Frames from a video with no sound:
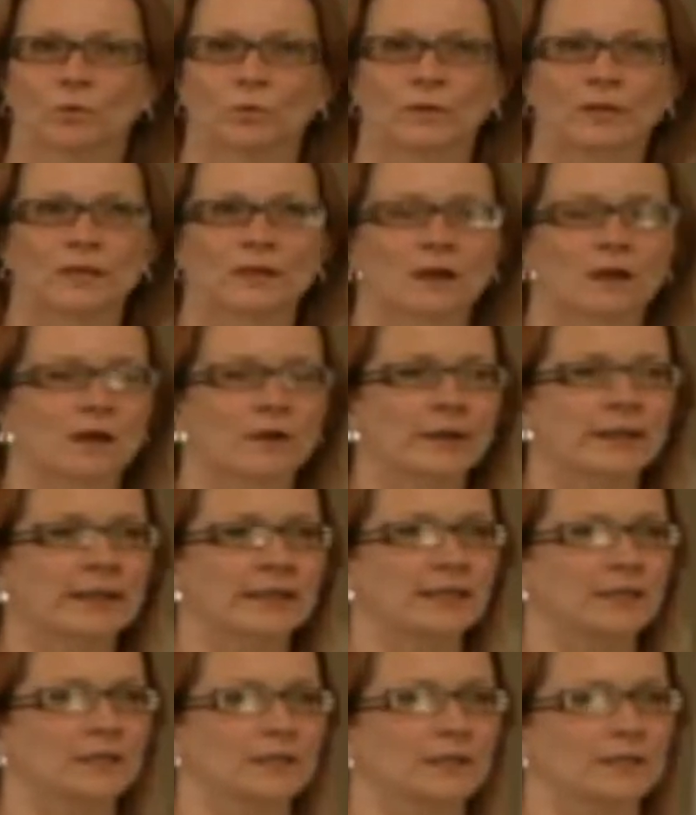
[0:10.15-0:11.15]
We are
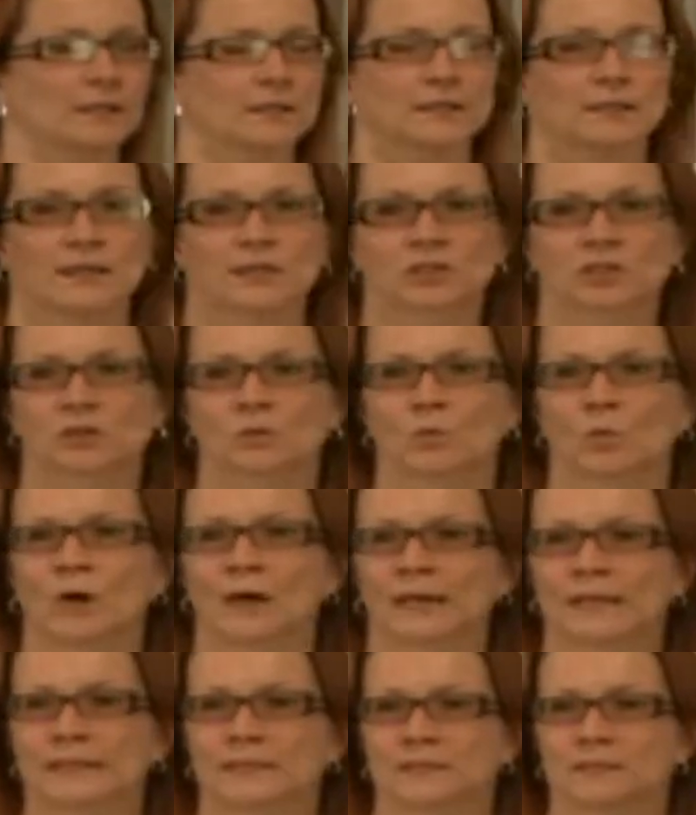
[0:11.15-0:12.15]
a
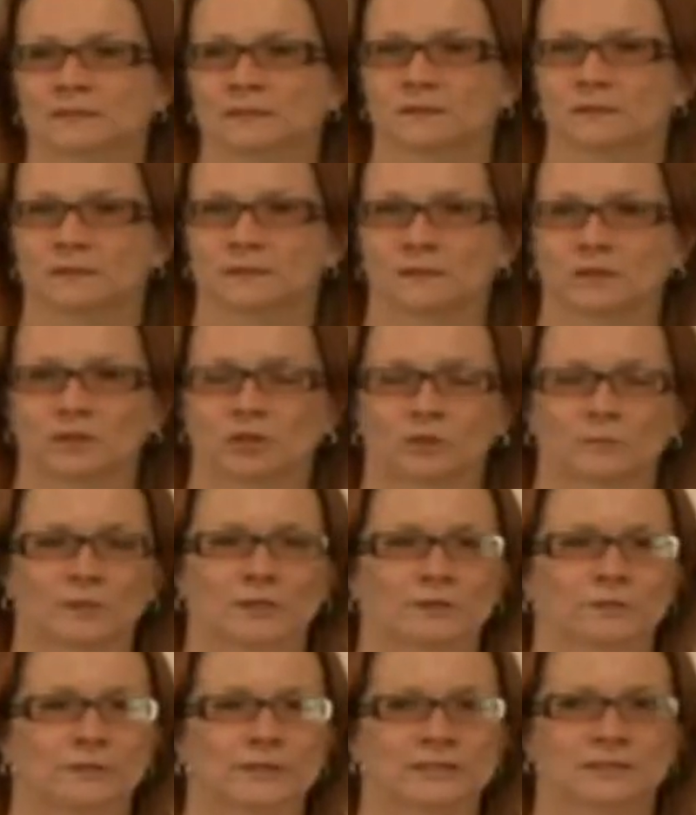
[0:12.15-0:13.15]
nationwide
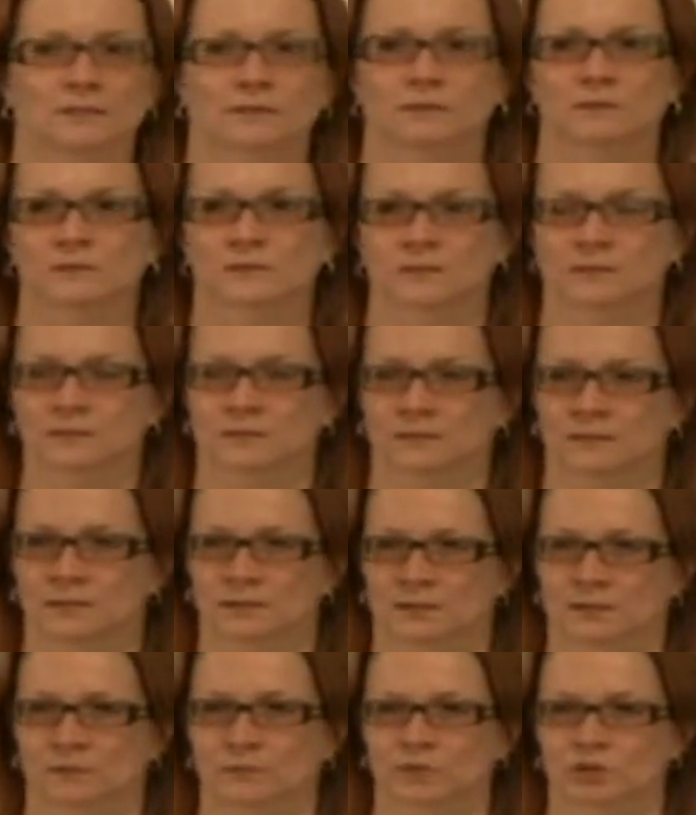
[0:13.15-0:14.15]
human resource
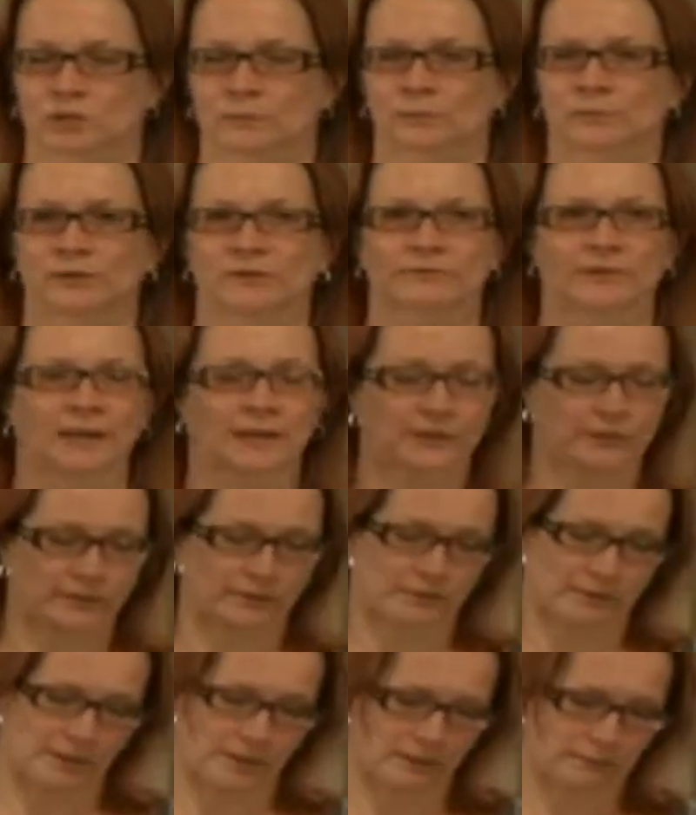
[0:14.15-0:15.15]
solution provider.
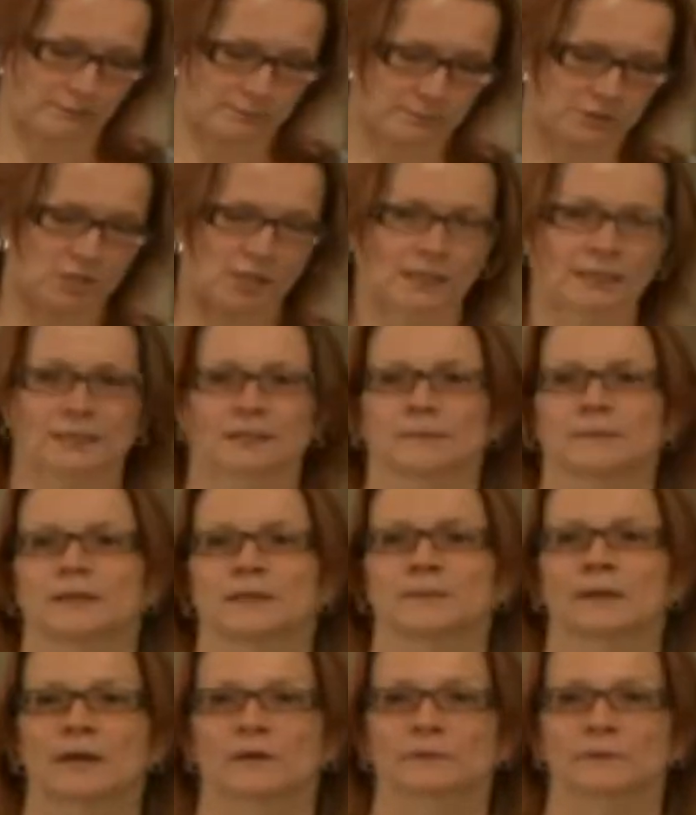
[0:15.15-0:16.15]
And I'll talk a little
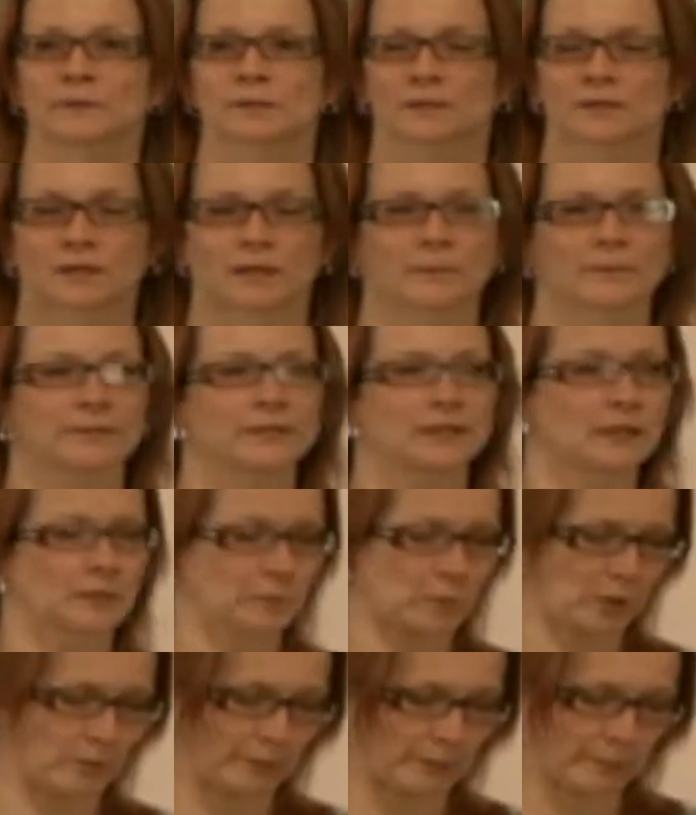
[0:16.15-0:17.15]
bit about the company in a
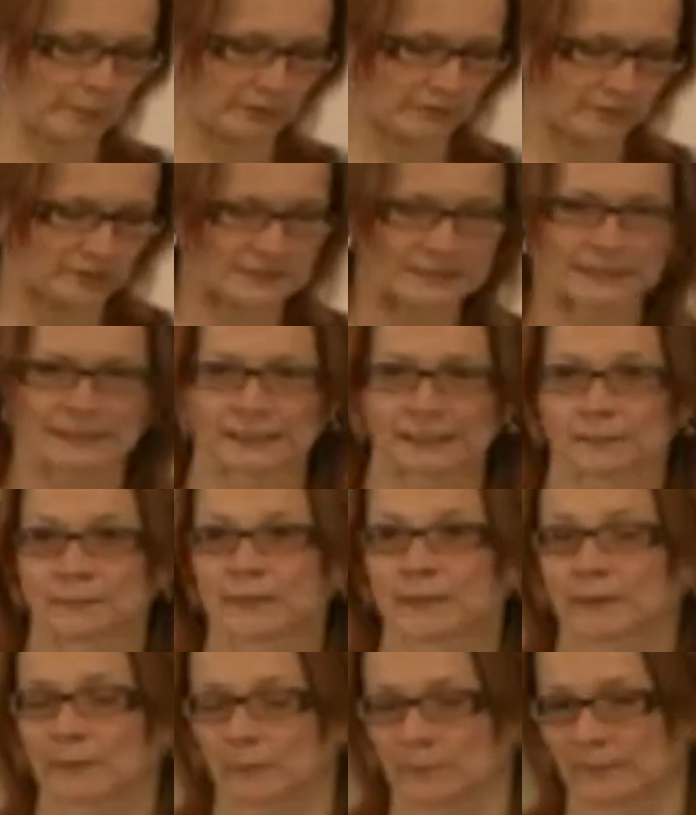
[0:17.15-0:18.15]
moment, but firstly, a little
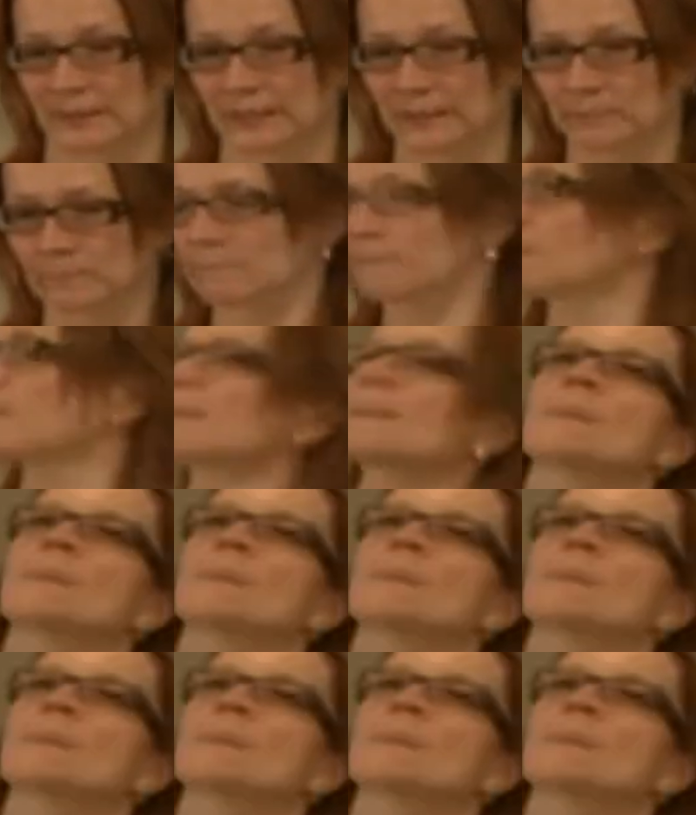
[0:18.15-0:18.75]
bit about me.